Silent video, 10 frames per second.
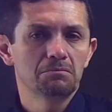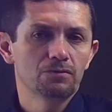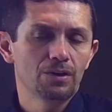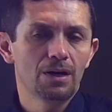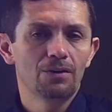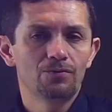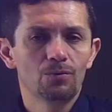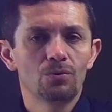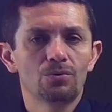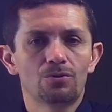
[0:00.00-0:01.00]
5,
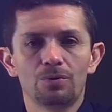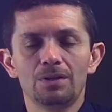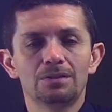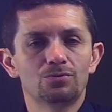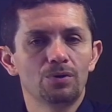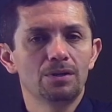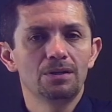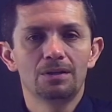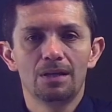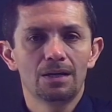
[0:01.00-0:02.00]
4, 3, 20,
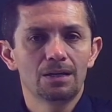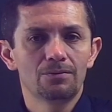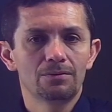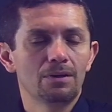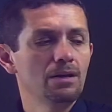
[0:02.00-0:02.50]
negative,